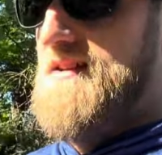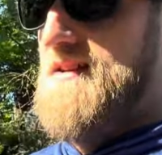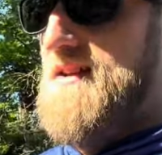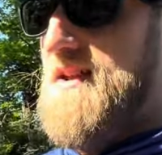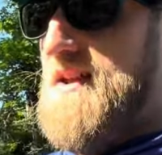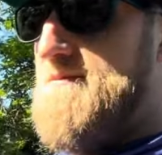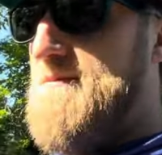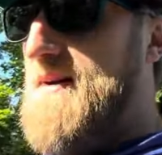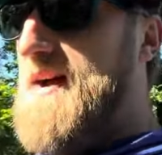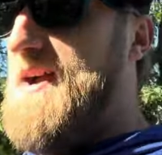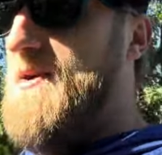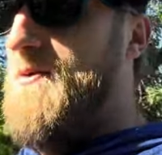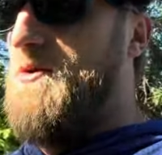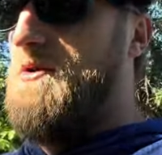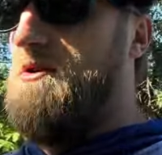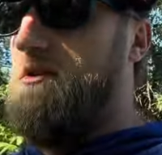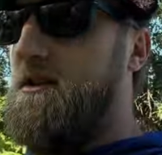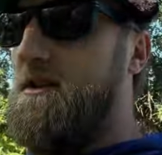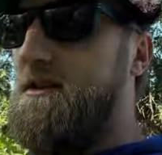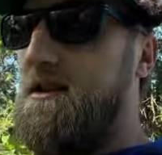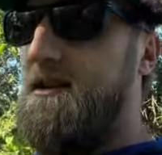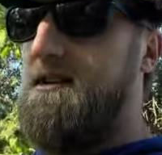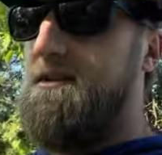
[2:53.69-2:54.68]
in my
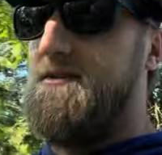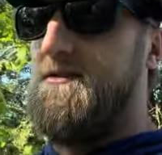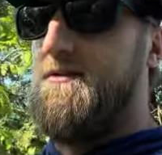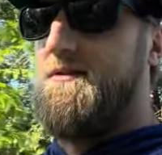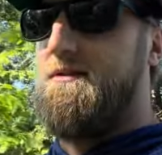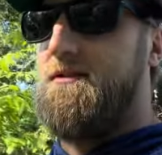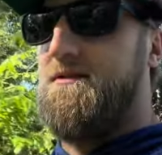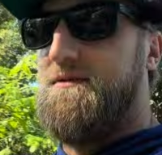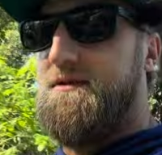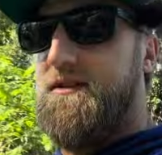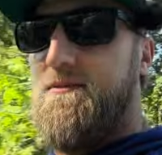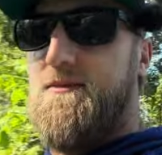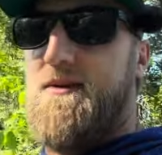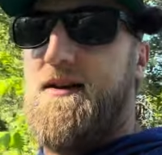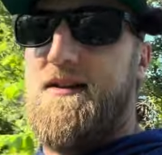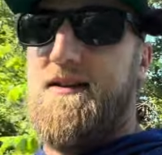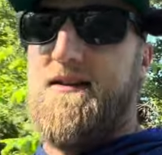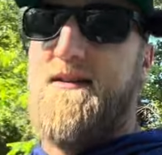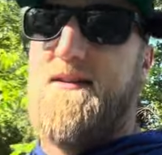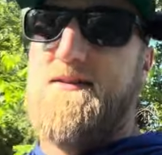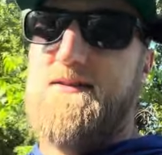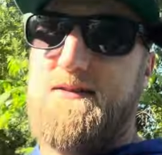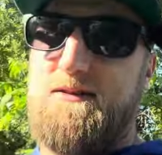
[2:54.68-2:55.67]
world of diesels, of somebody
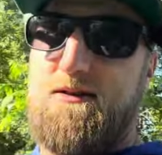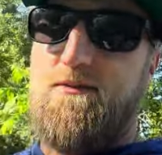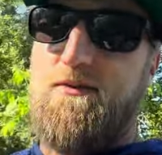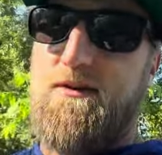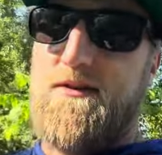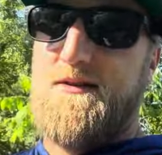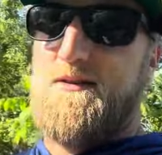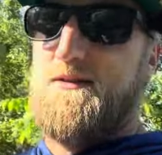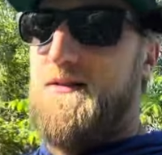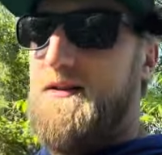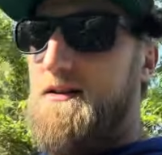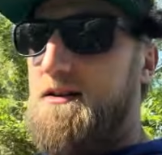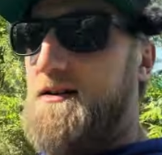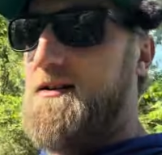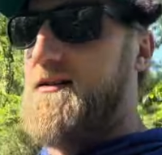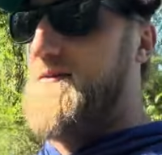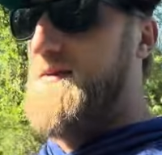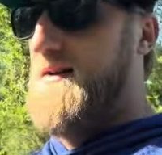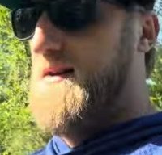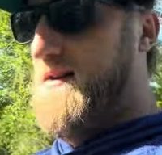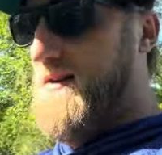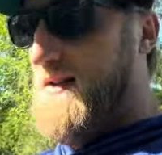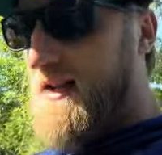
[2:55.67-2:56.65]
that doesn't know what they're talking
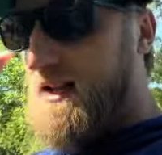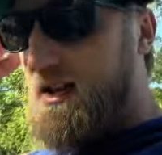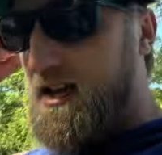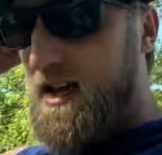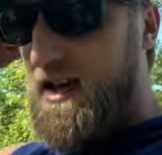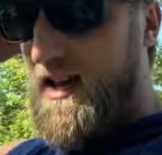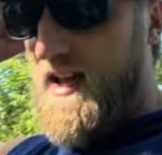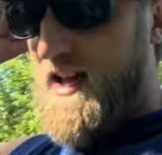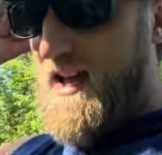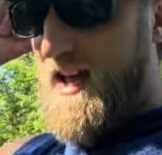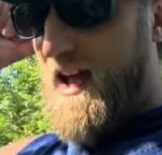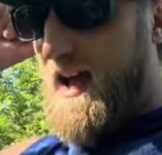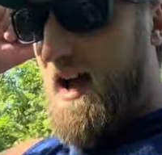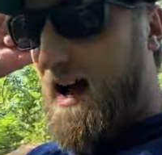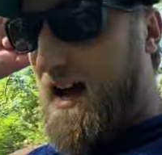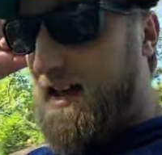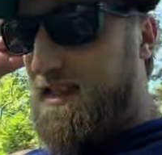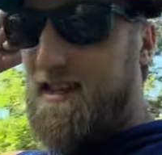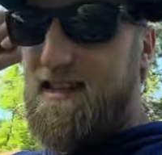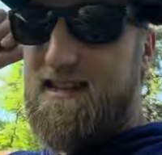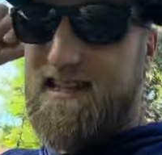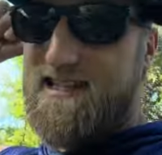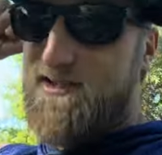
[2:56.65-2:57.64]
about,
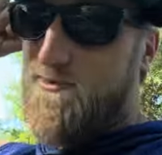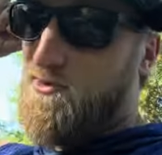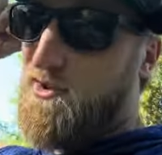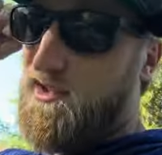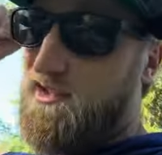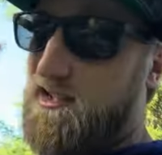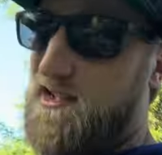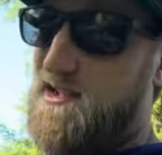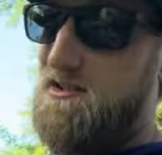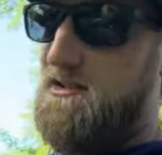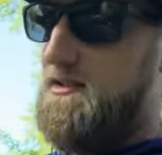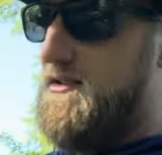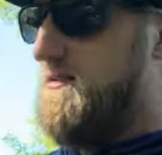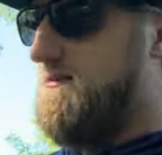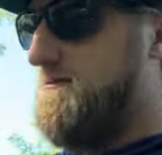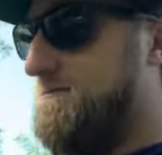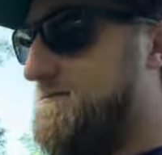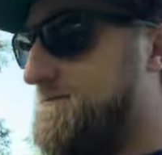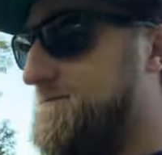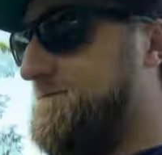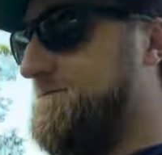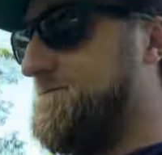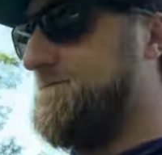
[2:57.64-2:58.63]
I think that's really good.
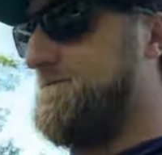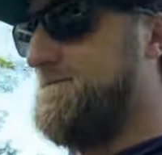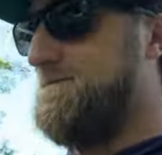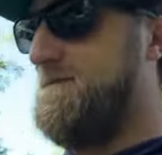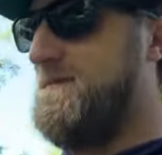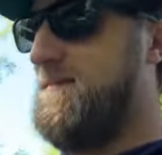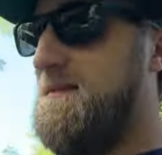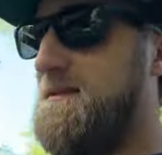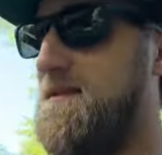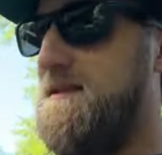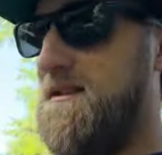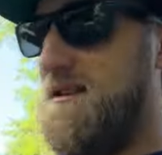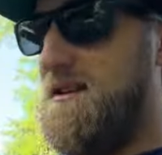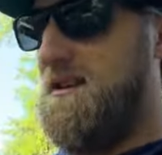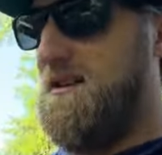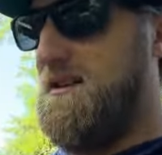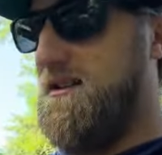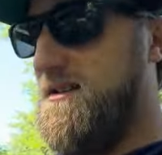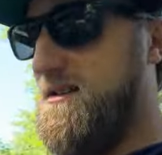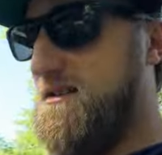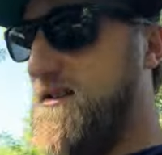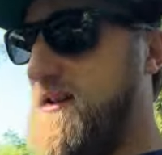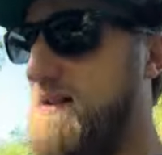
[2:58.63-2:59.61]

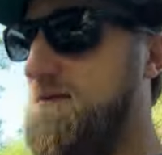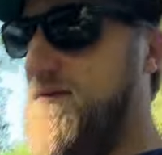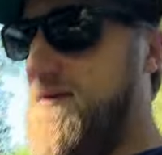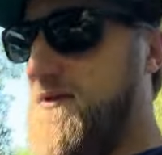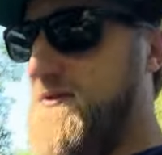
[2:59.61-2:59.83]
Because I've